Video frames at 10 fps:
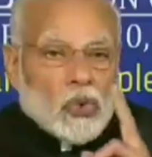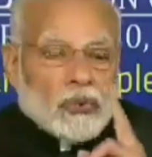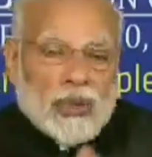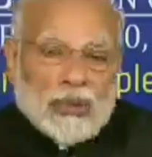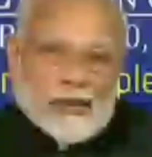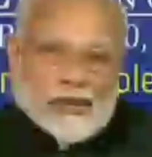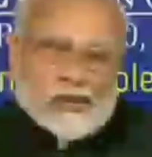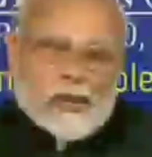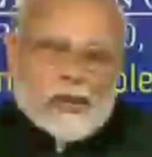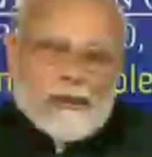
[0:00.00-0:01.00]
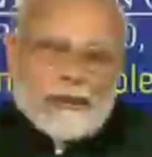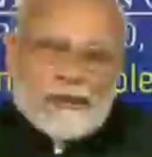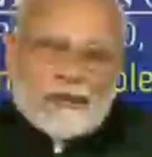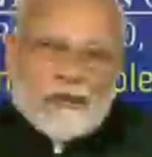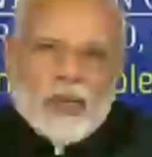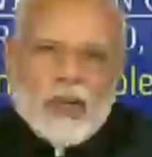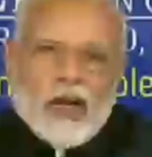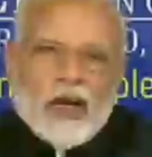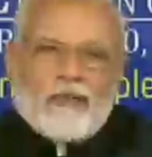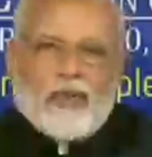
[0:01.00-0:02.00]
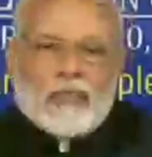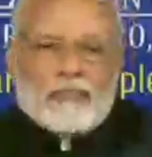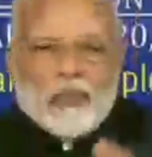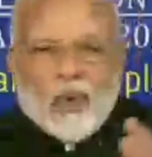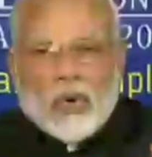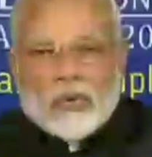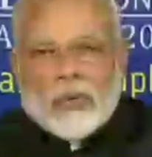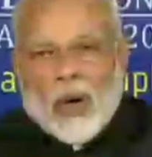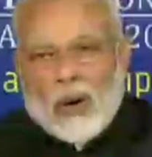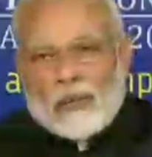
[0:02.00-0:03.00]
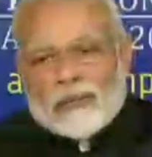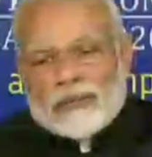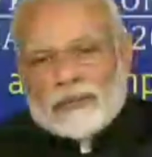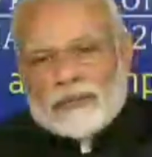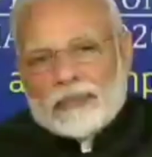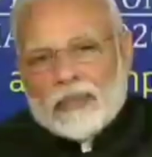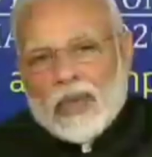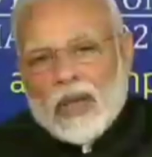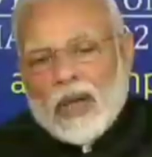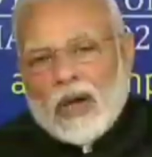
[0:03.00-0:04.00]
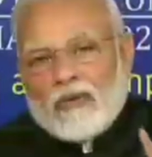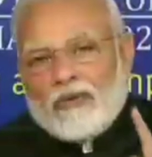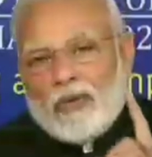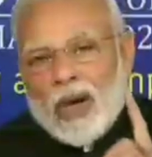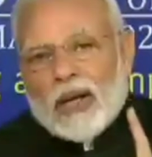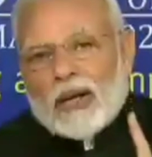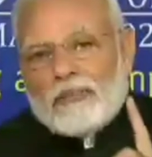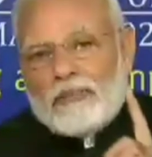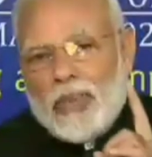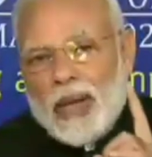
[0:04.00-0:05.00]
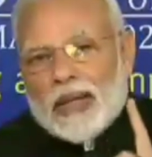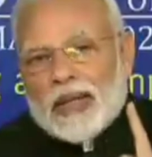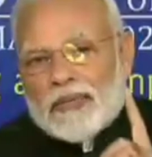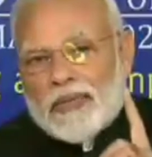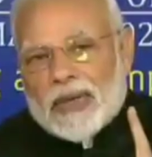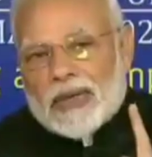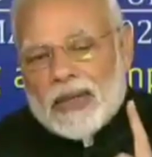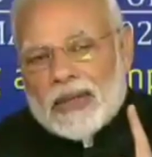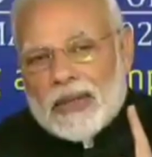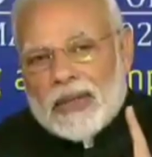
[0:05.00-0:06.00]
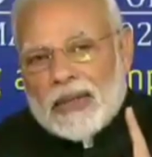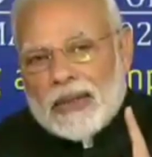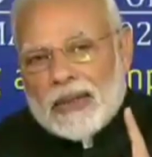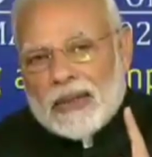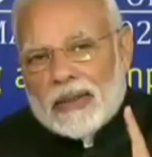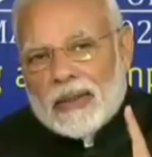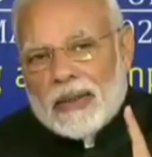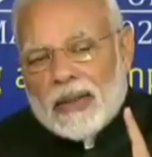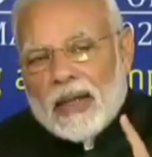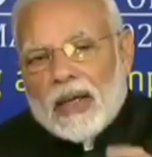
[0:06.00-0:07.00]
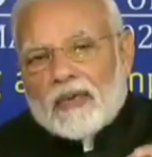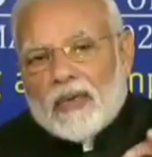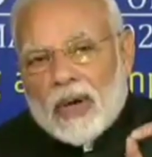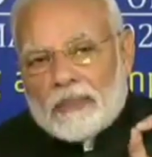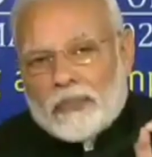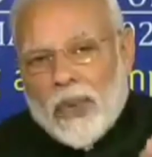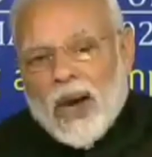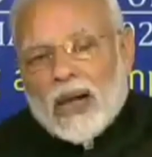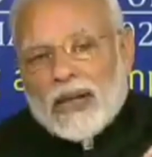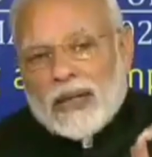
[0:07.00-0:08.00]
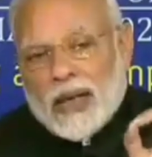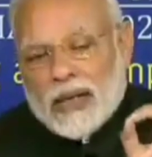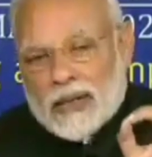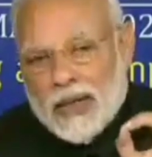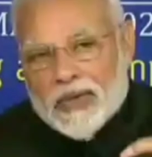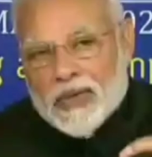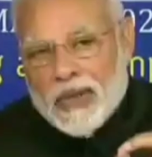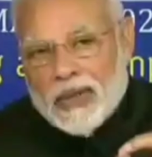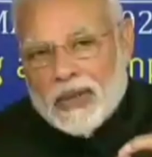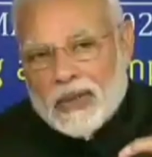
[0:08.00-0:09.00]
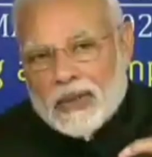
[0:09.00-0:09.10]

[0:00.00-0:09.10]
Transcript: two months, we moved from one major facility for pan India testing